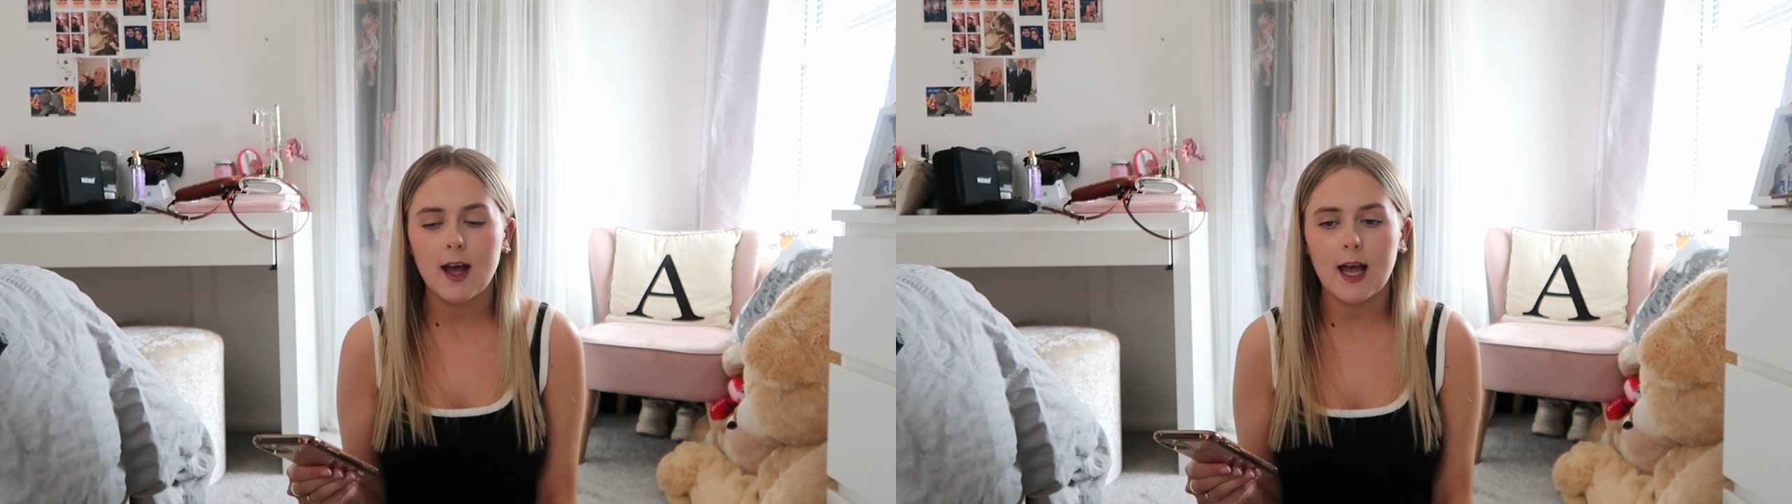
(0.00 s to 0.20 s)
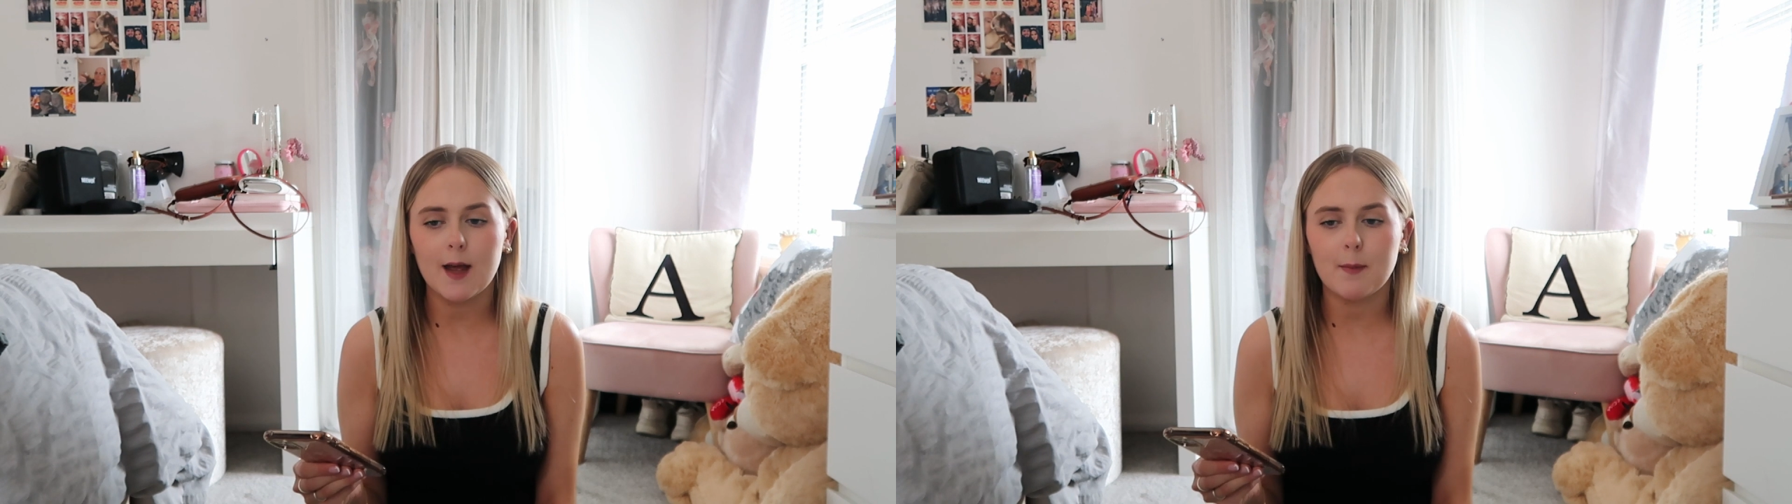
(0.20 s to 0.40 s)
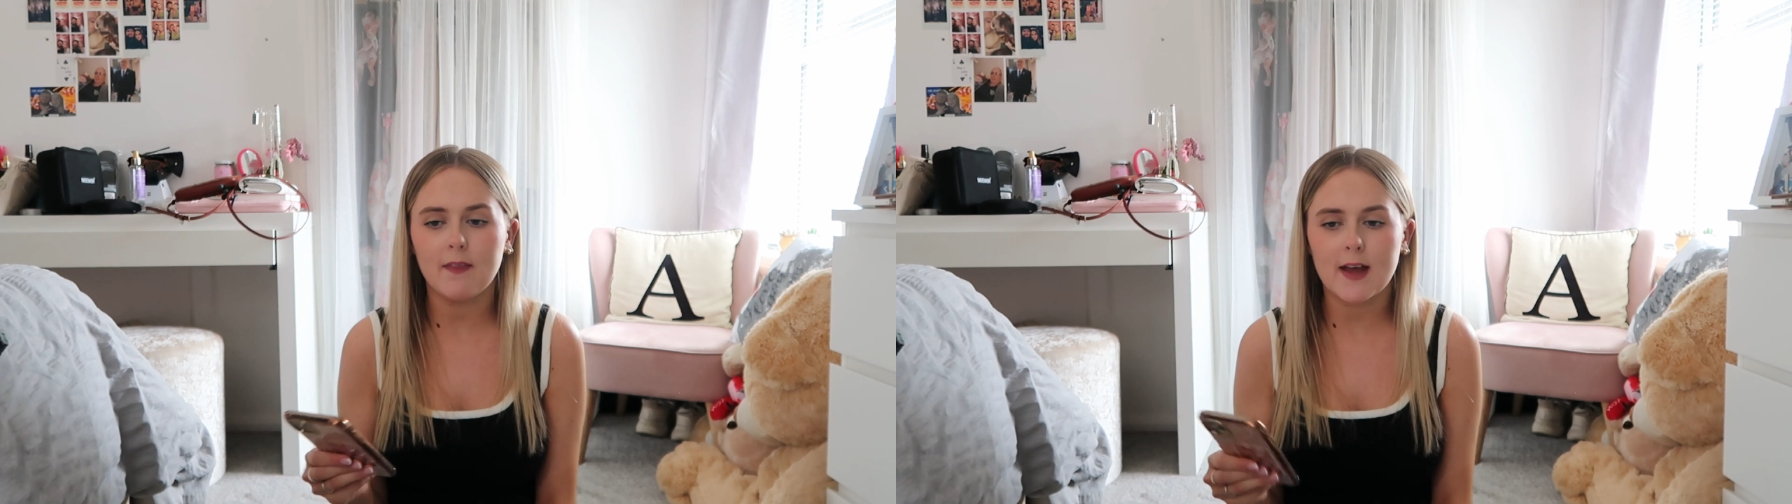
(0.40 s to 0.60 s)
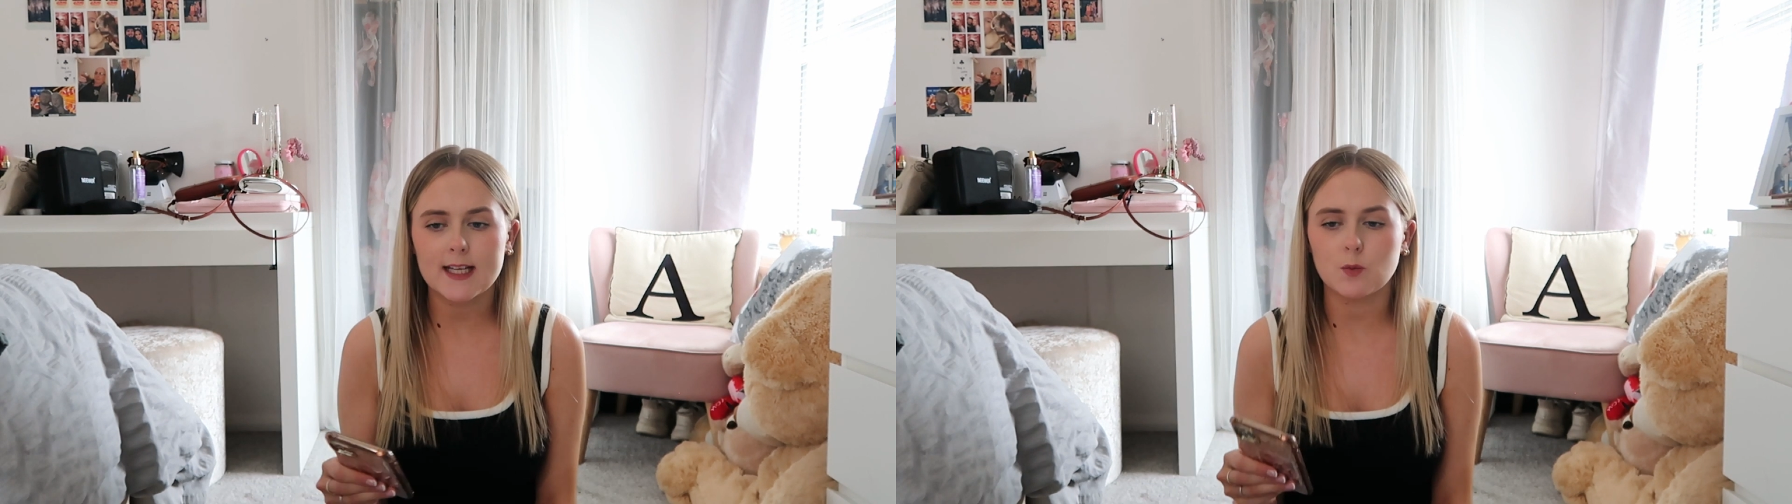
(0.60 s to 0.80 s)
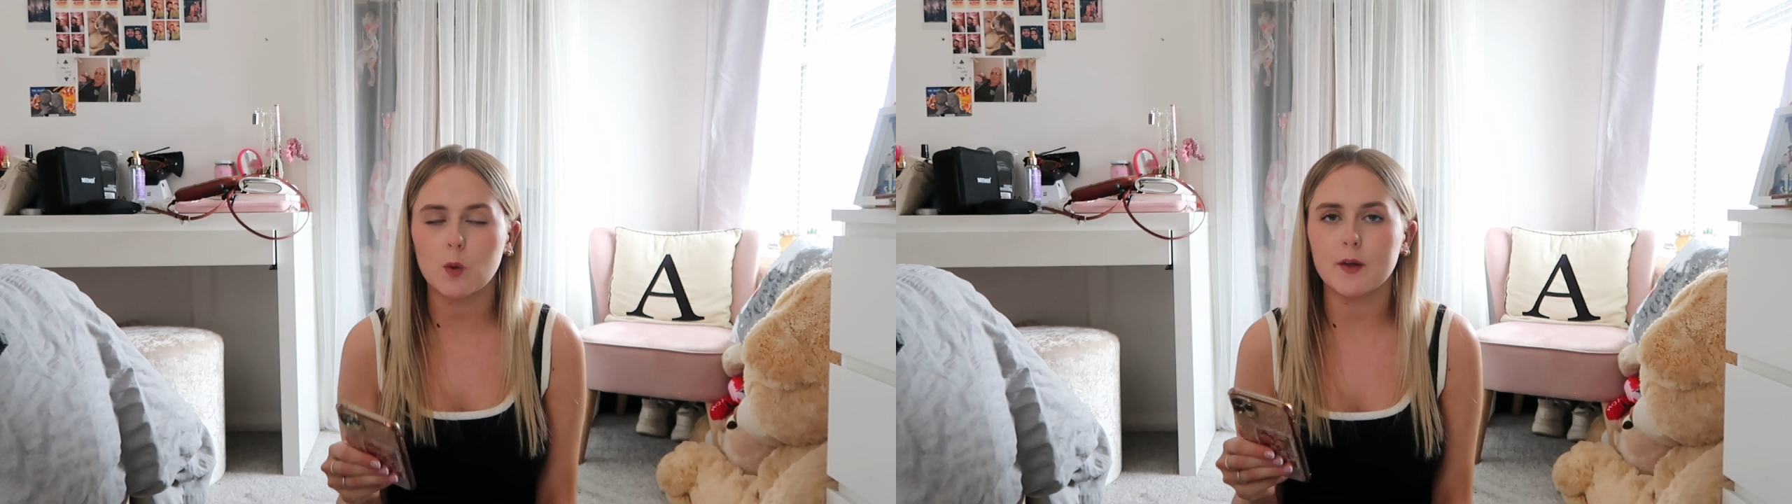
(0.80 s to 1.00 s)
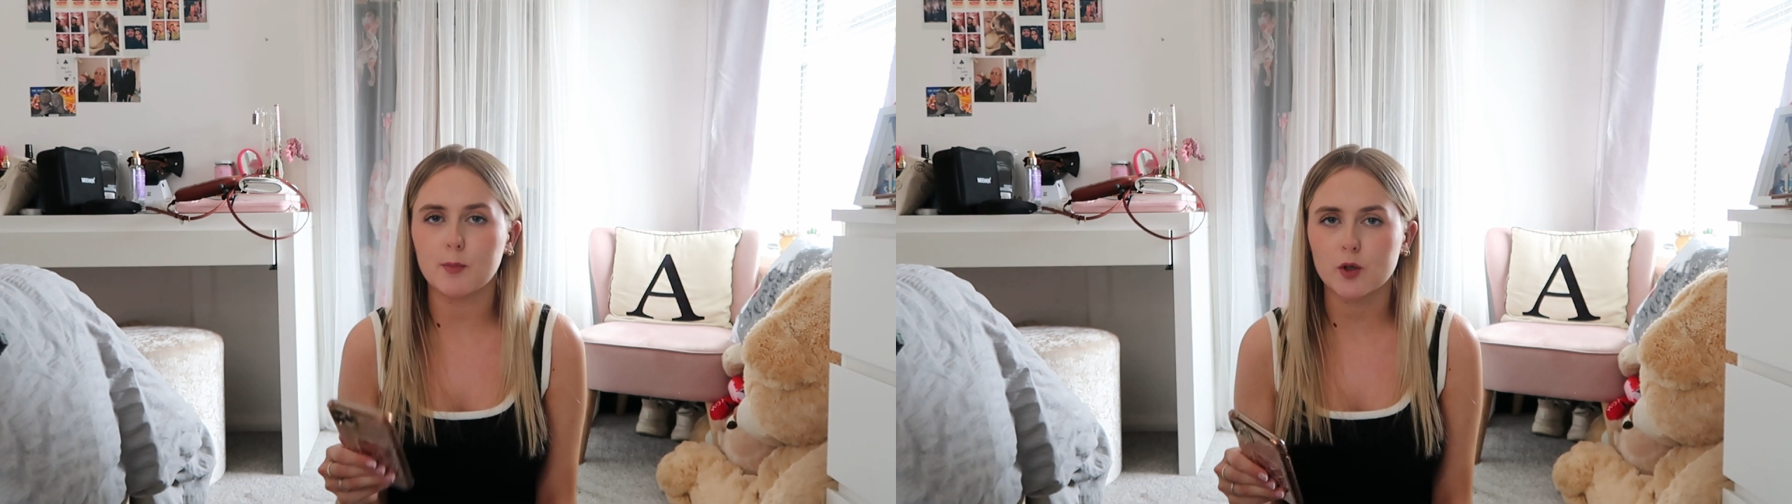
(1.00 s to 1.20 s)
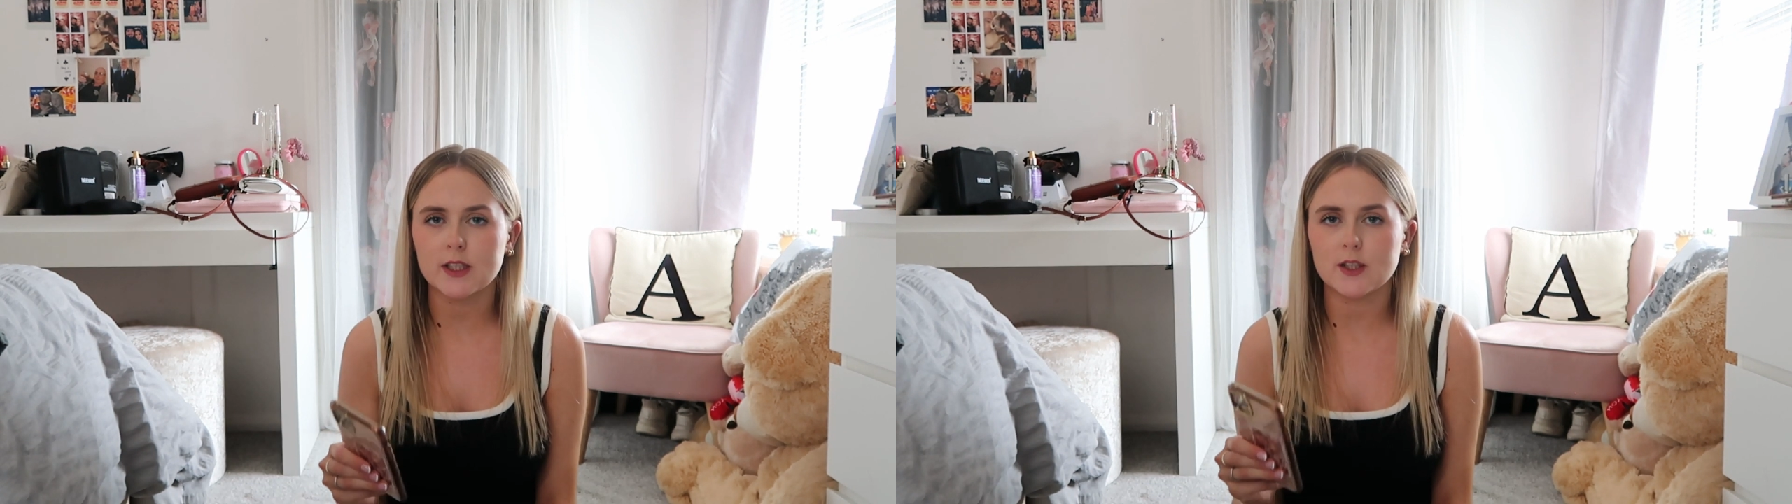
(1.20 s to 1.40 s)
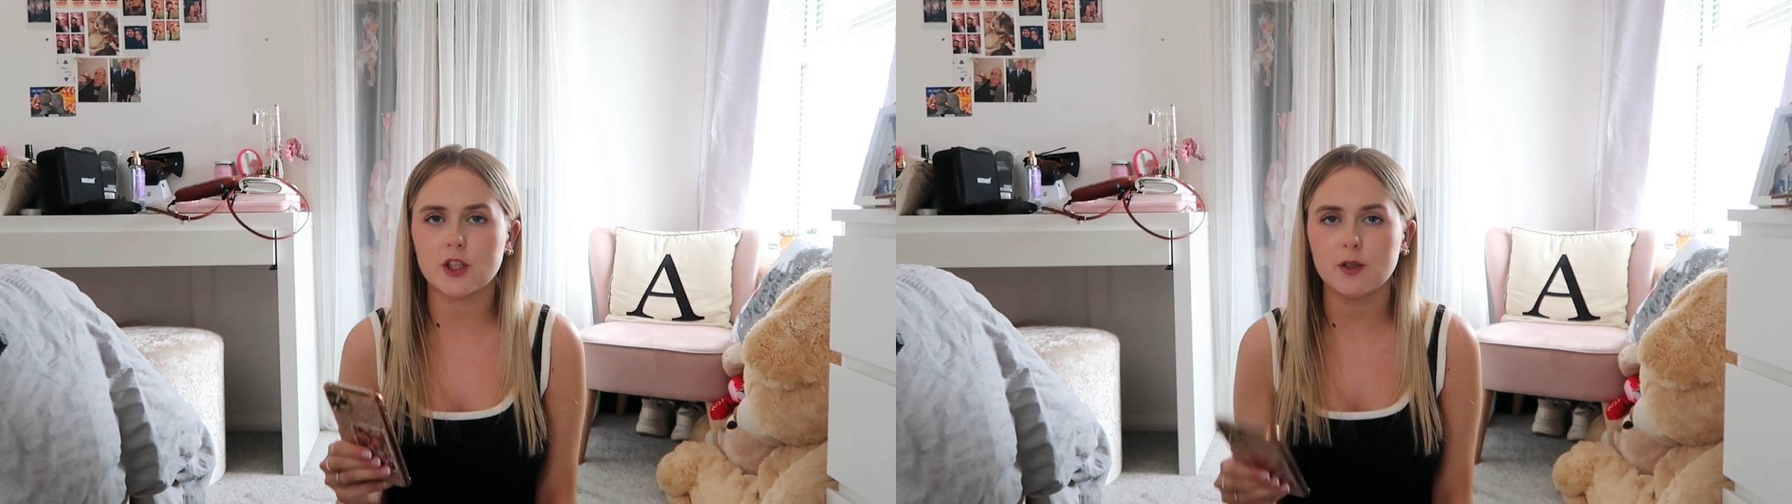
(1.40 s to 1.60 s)
and that is what the
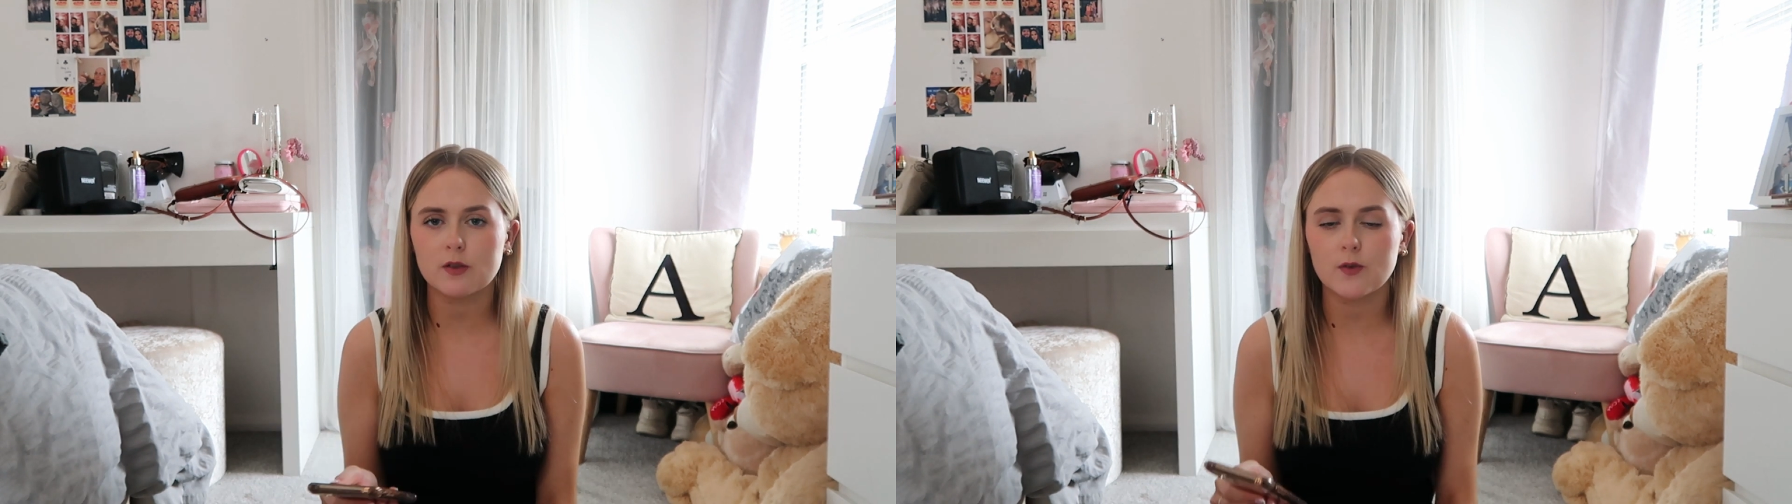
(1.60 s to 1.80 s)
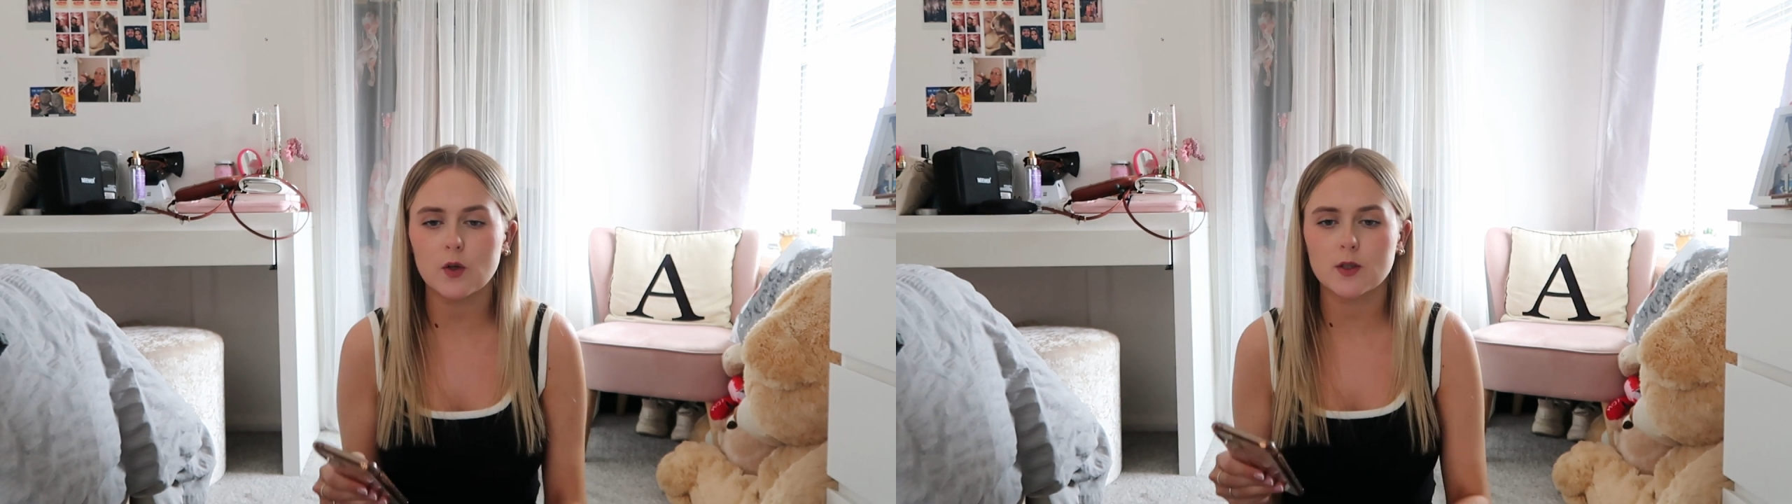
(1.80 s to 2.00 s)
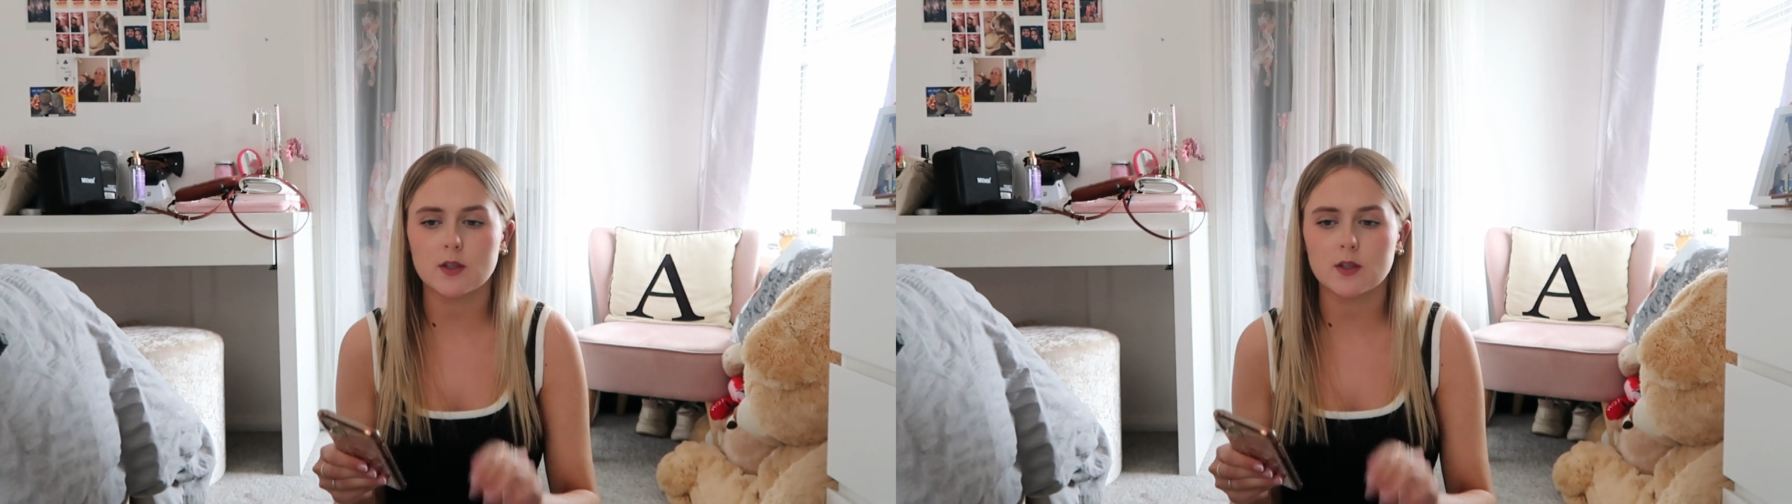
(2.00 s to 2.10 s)
brush is used for.